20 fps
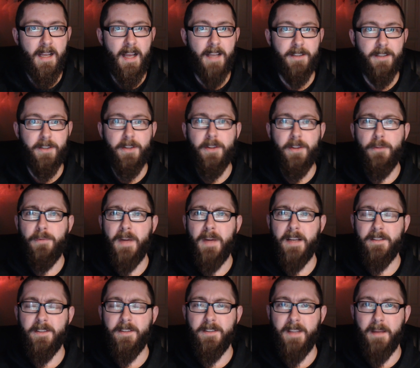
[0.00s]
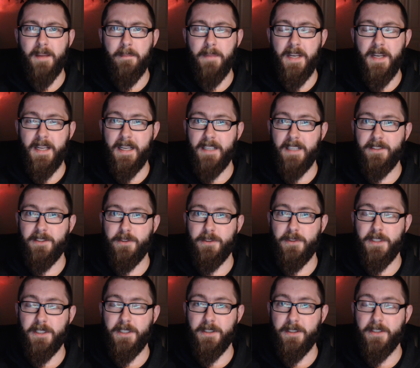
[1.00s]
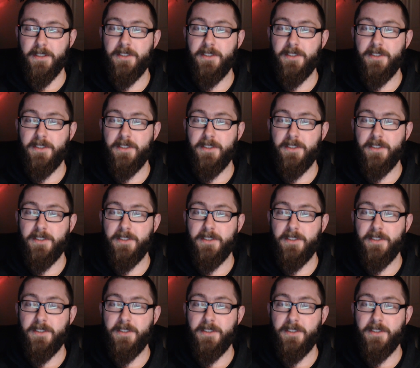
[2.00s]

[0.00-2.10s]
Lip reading: And another factor that mitigates attrition